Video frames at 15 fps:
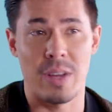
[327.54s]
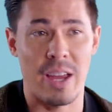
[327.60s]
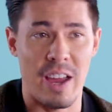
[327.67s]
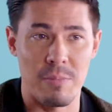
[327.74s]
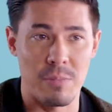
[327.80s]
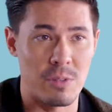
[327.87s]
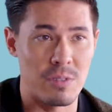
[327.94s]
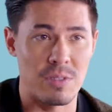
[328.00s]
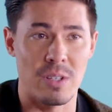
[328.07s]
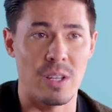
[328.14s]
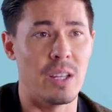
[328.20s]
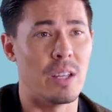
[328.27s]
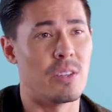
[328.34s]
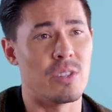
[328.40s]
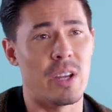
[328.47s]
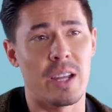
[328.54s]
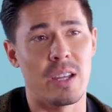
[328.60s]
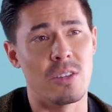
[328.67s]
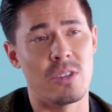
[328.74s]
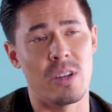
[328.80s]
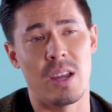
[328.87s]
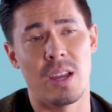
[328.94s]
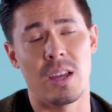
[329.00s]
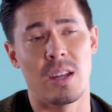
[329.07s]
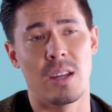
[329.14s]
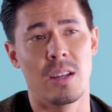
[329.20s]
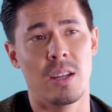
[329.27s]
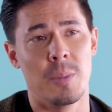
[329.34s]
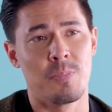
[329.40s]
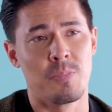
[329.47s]
we have Bruce Lee and Jackie Chan,
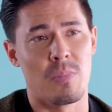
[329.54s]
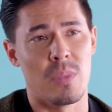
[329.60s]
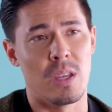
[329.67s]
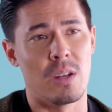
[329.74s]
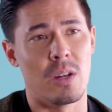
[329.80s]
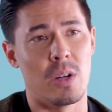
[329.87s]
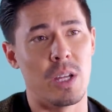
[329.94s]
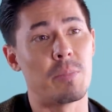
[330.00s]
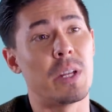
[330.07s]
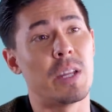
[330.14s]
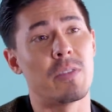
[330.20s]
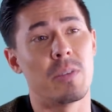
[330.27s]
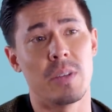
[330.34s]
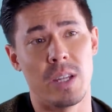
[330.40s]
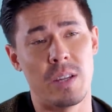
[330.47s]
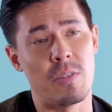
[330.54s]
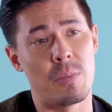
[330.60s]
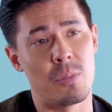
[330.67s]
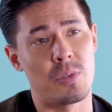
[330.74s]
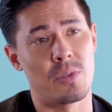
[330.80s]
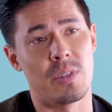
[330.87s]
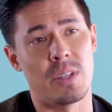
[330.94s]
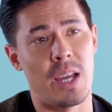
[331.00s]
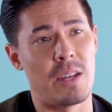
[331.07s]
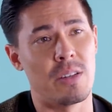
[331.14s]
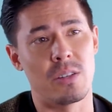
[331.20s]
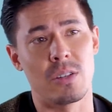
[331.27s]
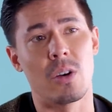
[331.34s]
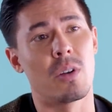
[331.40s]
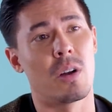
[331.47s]
and you know, but even Bruce Lee had
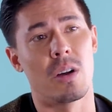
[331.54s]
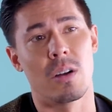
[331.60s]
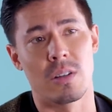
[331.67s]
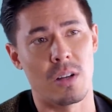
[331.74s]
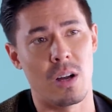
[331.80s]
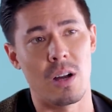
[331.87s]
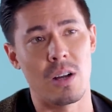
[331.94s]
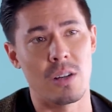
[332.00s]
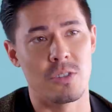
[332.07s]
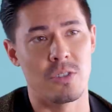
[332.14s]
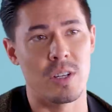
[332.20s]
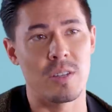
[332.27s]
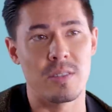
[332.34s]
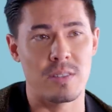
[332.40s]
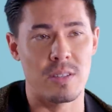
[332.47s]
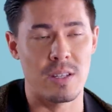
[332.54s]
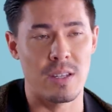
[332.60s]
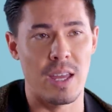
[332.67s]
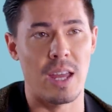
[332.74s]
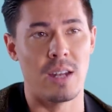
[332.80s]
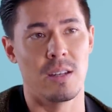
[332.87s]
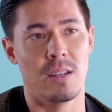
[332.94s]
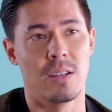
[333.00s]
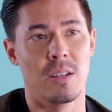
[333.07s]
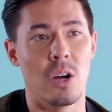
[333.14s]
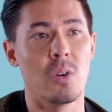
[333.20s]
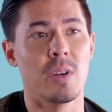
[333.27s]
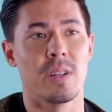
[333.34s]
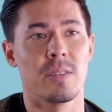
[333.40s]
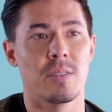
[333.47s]
to go to Hong Kong just to get
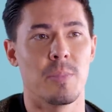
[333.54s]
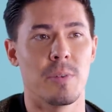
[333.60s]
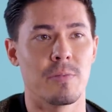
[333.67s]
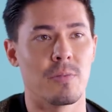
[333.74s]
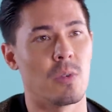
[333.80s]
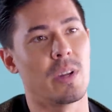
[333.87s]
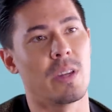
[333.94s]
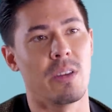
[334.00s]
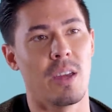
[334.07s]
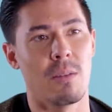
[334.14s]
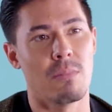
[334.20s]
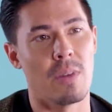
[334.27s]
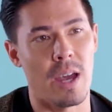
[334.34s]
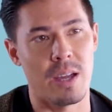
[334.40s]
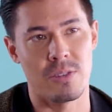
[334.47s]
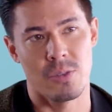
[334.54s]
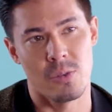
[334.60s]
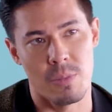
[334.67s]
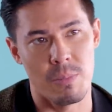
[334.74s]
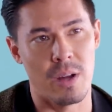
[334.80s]
noticed before he came back to